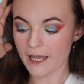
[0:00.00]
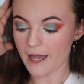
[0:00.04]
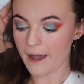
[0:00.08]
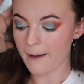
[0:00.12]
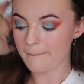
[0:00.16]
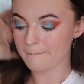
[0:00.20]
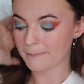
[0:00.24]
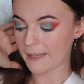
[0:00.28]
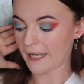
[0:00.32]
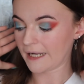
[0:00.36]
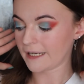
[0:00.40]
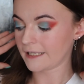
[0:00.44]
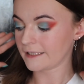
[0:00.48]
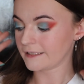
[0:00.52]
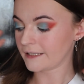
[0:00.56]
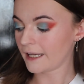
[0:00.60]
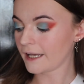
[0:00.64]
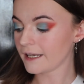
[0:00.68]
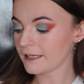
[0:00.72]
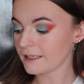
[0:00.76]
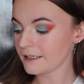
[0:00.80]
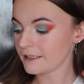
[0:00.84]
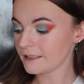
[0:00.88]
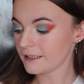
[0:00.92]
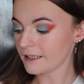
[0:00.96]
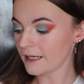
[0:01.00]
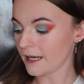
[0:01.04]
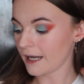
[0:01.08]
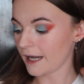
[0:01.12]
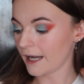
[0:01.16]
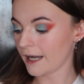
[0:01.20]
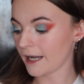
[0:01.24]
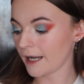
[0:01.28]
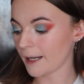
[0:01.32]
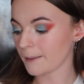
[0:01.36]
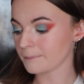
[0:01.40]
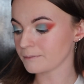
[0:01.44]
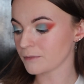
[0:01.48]
I'm back again.
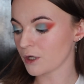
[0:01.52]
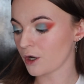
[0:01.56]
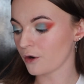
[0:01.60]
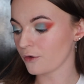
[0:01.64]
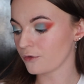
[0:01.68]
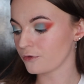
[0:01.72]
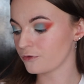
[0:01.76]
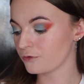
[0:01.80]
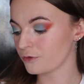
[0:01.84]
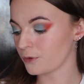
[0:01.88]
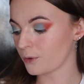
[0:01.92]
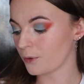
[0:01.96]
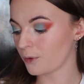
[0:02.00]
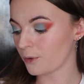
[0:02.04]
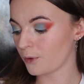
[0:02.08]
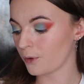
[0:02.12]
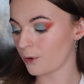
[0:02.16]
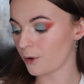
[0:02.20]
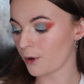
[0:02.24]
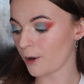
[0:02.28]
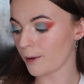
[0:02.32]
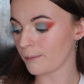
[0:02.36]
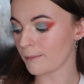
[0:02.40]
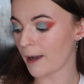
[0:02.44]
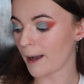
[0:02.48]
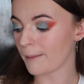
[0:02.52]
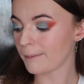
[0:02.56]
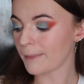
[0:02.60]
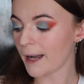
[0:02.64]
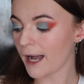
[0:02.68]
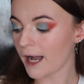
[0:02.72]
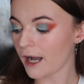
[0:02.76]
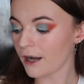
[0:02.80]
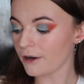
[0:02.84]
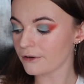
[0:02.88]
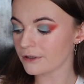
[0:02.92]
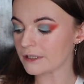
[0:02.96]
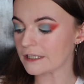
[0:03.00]
For my
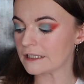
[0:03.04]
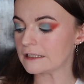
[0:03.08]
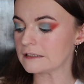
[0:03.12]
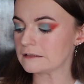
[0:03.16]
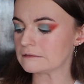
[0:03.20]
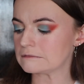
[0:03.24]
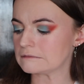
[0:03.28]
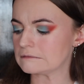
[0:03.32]
powder,